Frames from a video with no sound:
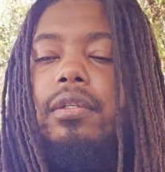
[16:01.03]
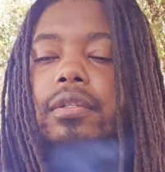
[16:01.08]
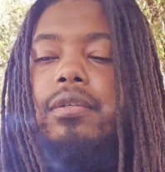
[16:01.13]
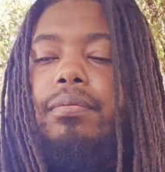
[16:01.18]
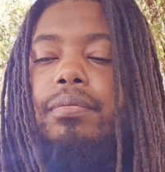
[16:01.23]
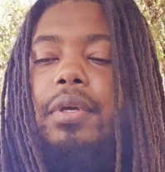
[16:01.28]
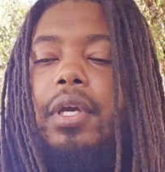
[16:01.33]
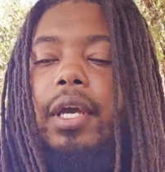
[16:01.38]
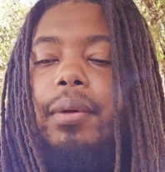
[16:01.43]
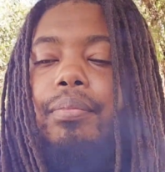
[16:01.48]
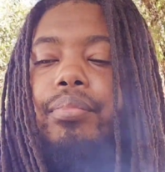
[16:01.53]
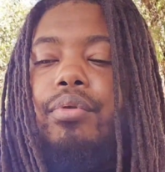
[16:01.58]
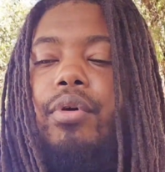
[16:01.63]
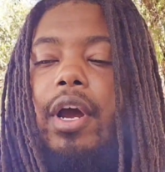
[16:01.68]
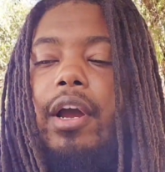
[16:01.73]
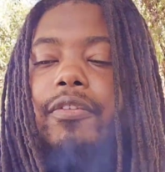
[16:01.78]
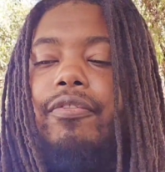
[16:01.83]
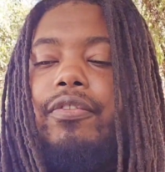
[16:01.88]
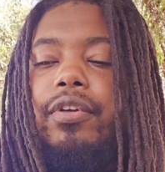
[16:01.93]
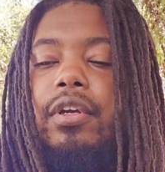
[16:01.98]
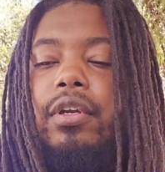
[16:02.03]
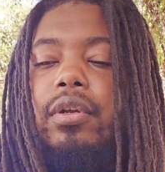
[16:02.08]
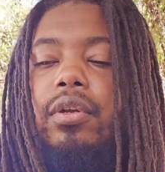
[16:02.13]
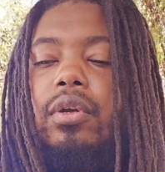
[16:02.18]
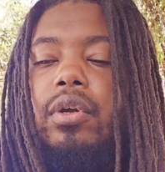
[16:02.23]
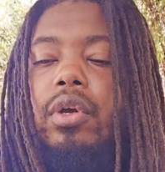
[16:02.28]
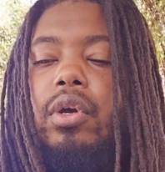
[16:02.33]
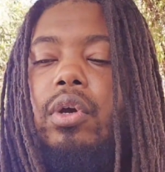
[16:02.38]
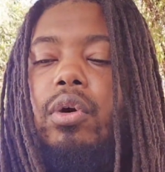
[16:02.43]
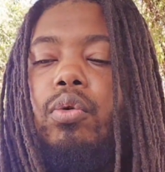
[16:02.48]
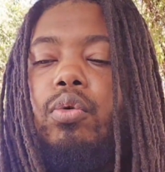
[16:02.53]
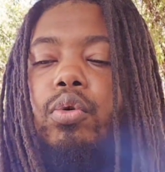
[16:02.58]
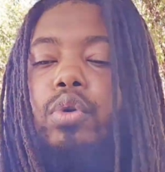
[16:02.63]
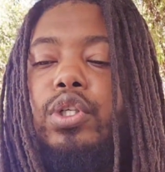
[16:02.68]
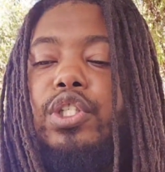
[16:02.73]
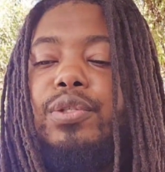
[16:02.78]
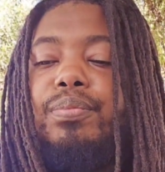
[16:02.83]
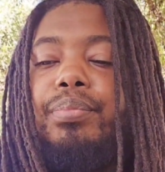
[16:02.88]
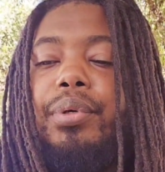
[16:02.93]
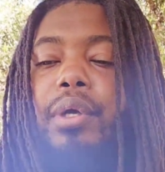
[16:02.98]
a prophet or
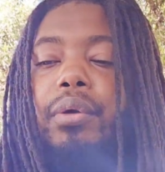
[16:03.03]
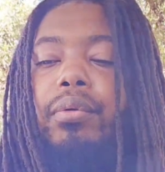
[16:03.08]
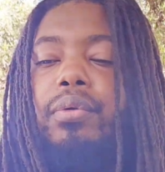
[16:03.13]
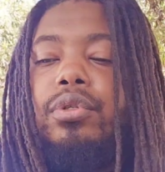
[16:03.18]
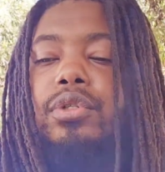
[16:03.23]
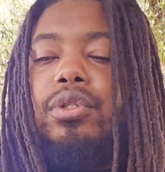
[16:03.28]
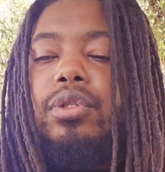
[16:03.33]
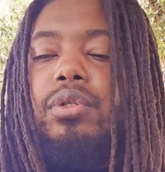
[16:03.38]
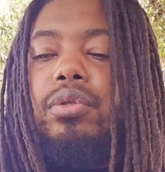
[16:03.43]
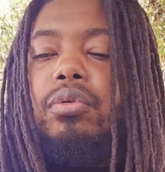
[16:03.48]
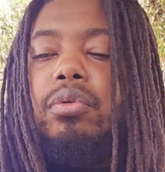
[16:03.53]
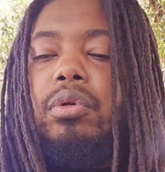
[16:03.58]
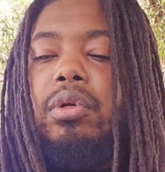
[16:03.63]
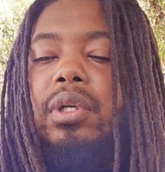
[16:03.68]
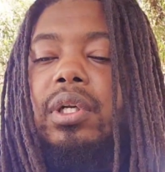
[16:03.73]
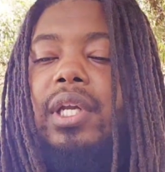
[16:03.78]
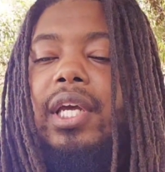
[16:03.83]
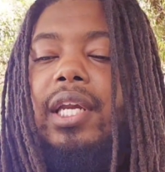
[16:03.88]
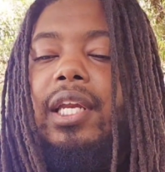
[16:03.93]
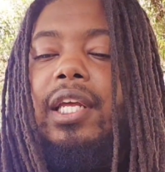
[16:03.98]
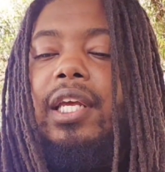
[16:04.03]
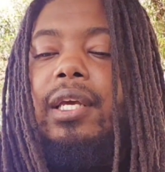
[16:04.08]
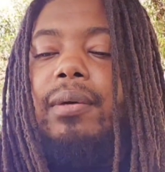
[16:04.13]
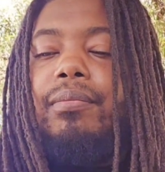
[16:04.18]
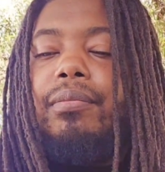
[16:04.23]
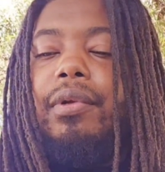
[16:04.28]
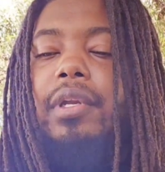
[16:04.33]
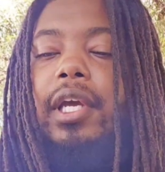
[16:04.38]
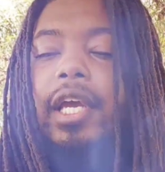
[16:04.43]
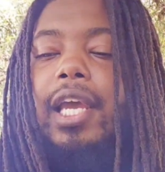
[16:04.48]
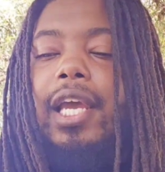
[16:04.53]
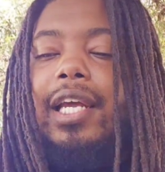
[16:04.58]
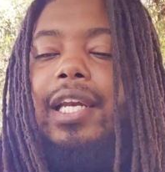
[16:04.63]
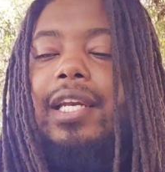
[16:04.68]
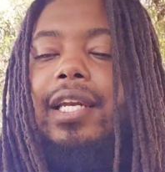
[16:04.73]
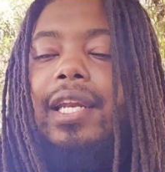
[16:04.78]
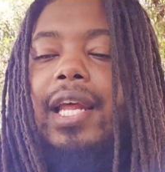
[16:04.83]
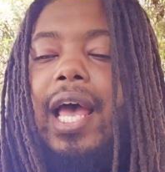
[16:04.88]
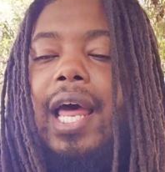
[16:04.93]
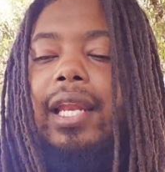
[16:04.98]
spiritual, let him
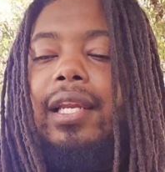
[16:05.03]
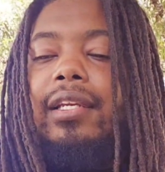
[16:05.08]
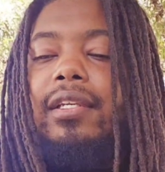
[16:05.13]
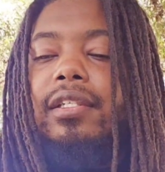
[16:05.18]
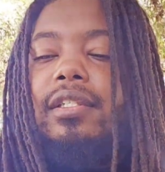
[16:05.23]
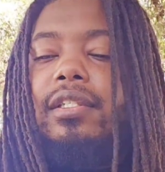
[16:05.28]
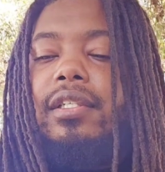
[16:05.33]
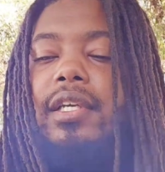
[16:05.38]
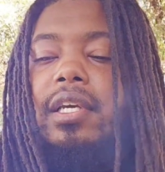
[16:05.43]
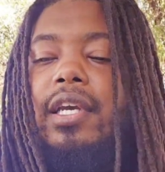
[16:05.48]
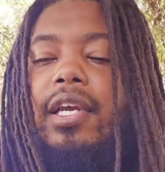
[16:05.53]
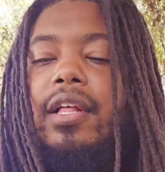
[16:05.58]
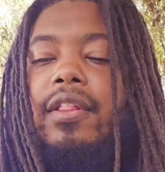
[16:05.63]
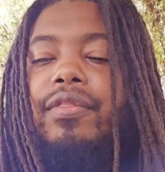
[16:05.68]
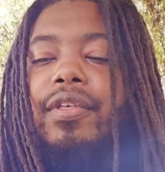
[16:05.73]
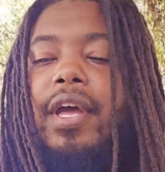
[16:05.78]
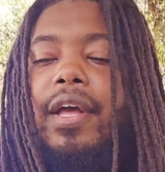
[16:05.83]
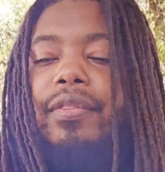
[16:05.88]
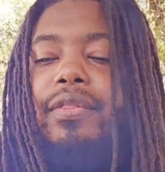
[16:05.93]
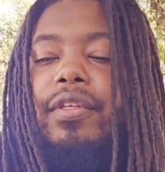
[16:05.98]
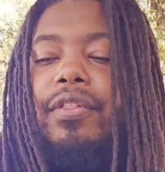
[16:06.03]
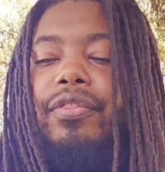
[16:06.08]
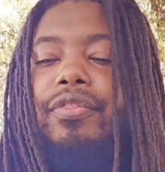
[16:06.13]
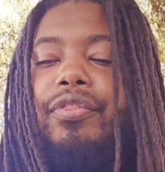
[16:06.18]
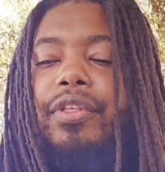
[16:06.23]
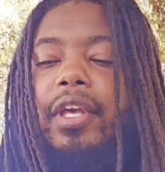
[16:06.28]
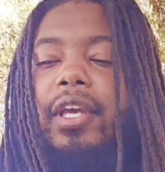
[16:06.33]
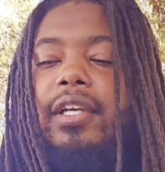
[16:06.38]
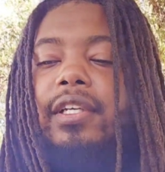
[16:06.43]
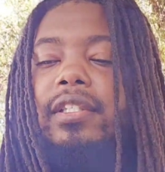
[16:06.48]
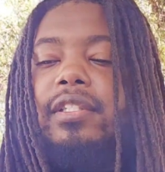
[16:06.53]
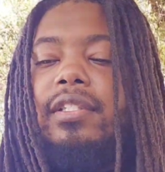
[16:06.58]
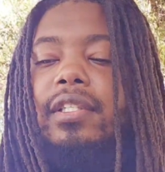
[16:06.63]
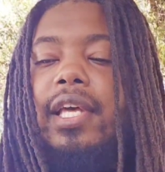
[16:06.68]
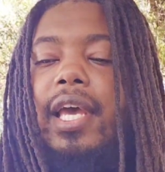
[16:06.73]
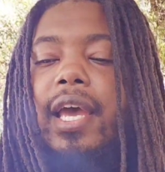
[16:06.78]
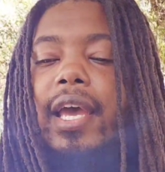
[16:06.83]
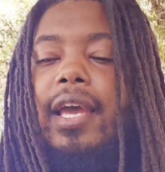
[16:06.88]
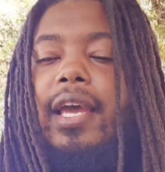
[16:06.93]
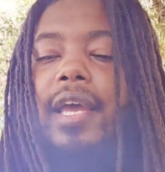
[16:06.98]
acknowledge that the things
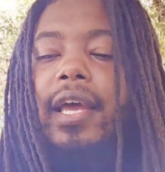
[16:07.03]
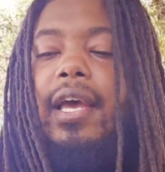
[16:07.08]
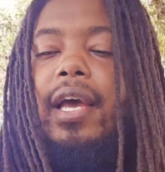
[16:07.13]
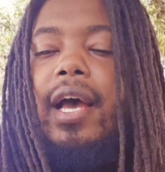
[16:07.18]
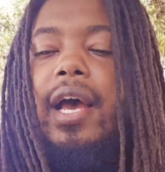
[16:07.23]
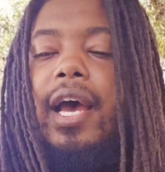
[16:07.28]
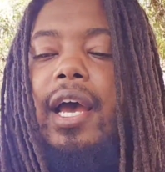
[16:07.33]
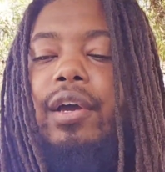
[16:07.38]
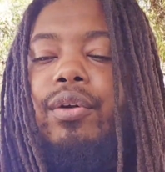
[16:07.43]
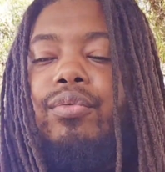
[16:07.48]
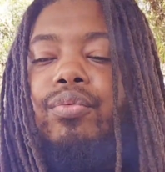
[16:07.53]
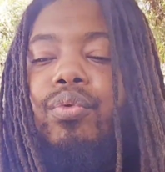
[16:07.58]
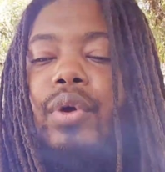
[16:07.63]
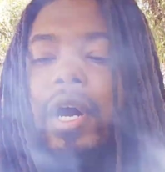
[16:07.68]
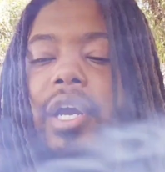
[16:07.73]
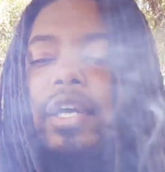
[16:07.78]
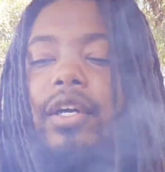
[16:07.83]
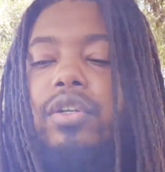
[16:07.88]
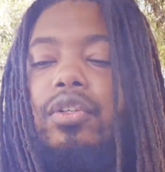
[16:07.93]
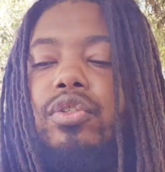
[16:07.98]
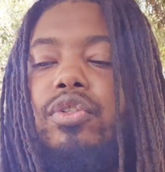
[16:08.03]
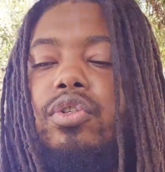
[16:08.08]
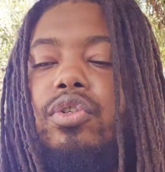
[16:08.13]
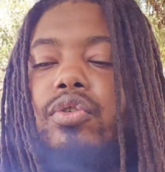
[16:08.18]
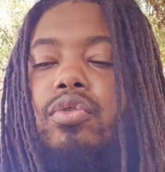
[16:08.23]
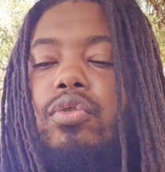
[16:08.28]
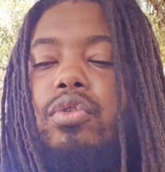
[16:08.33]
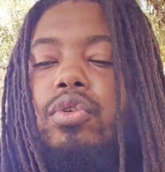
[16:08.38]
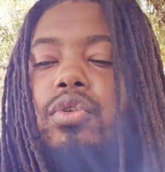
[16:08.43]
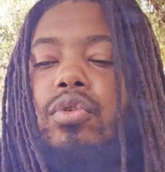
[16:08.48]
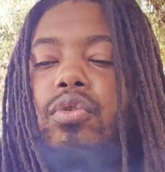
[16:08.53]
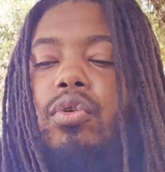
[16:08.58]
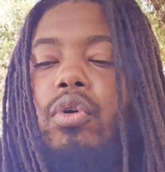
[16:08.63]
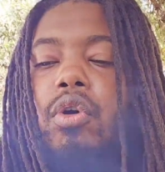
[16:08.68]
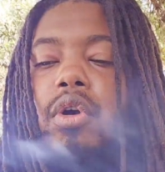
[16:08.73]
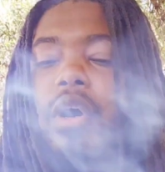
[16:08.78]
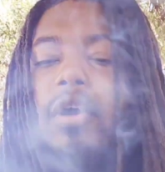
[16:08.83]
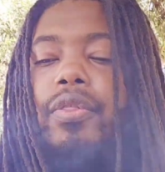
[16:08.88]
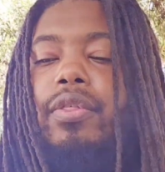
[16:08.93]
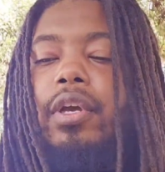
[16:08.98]
that I write unto you
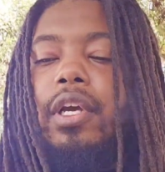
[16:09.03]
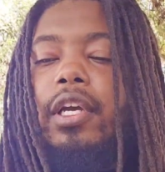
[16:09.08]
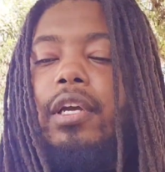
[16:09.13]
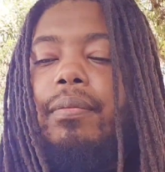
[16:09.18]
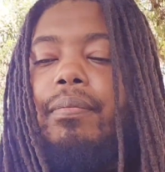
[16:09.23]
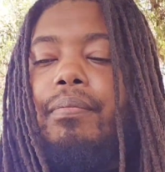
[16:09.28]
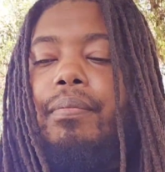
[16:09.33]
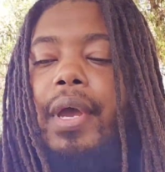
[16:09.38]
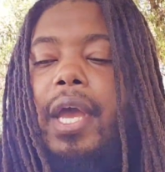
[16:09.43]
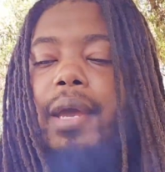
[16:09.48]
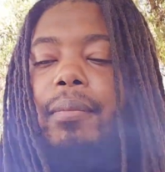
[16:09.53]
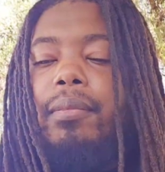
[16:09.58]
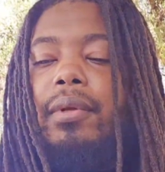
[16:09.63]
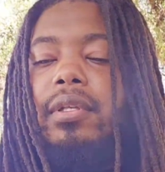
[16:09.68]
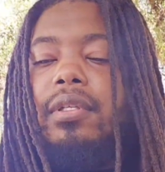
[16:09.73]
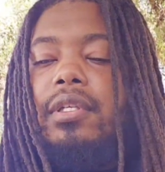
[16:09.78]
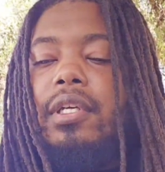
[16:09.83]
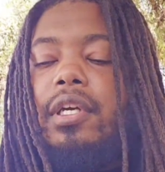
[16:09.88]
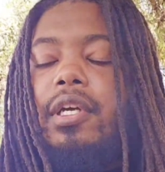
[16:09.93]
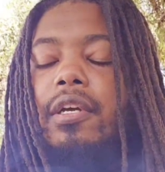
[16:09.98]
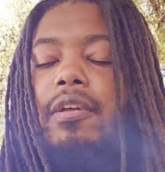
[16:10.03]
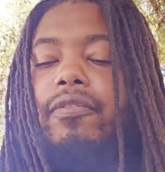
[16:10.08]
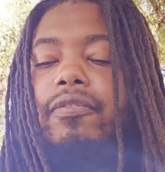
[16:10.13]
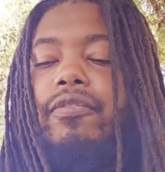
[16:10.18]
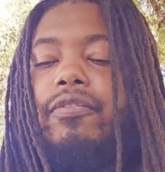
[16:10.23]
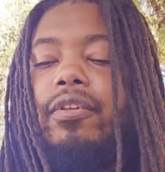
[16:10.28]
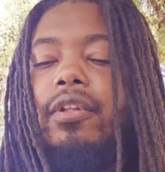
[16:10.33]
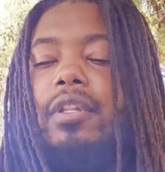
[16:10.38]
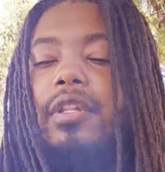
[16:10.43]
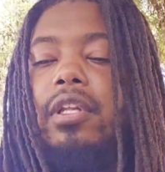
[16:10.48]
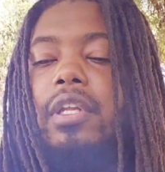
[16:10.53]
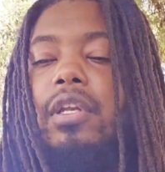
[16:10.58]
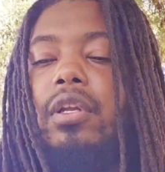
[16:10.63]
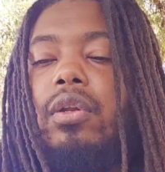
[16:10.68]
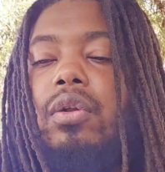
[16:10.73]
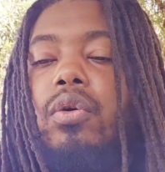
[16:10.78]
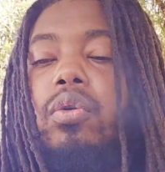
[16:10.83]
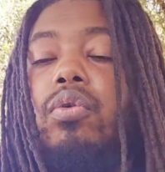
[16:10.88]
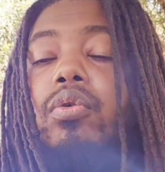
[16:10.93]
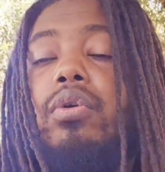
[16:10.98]
are the commandments of the
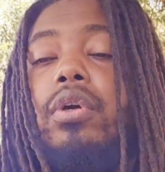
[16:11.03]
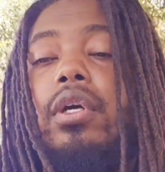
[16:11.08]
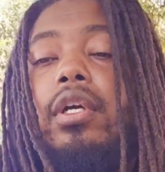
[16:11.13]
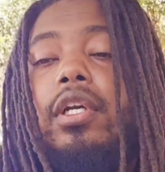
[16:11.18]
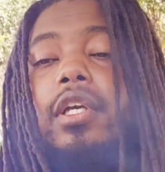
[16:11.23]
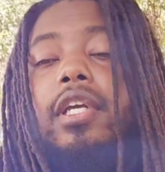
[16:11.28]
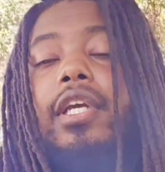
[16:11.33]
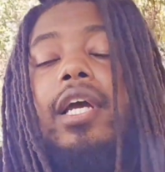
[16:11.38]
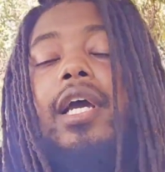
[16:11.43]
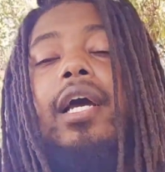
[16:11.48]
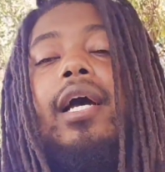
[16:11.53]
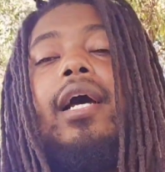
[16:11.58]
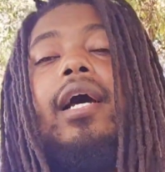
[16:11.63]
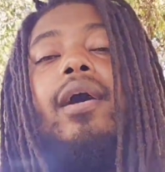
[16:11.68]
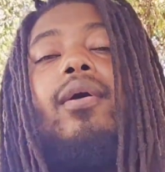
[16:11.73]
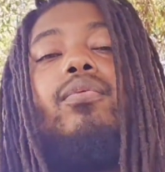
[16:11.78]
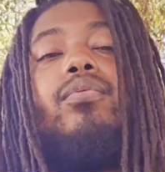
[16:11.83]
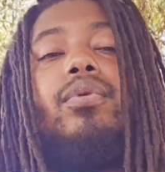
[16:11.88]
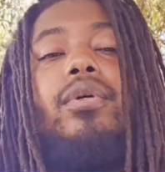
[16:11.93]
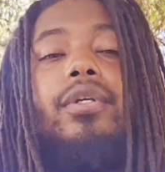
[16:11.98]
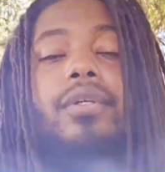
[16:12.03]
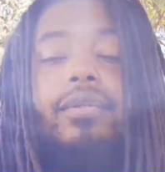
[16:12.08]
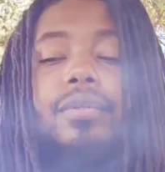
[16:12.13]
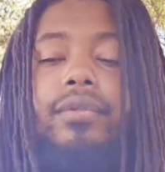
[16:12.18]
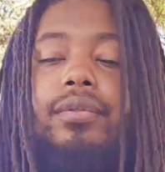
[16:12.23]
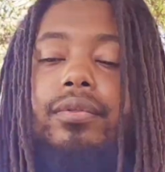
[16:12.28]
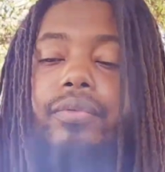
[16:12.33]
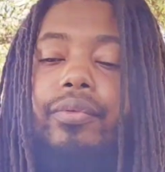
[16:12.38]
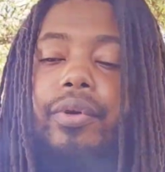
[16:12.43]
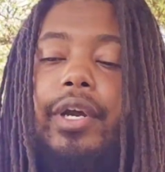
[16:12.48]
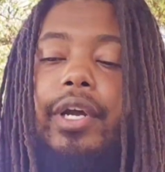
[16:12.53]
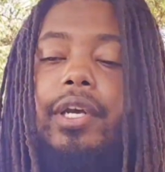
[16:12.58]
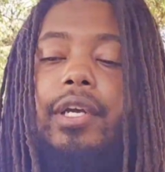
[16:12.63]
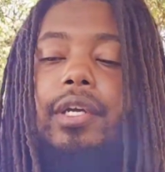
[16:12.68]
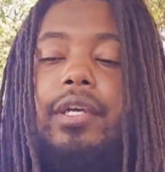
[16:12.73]
Lord, Yahweh, right?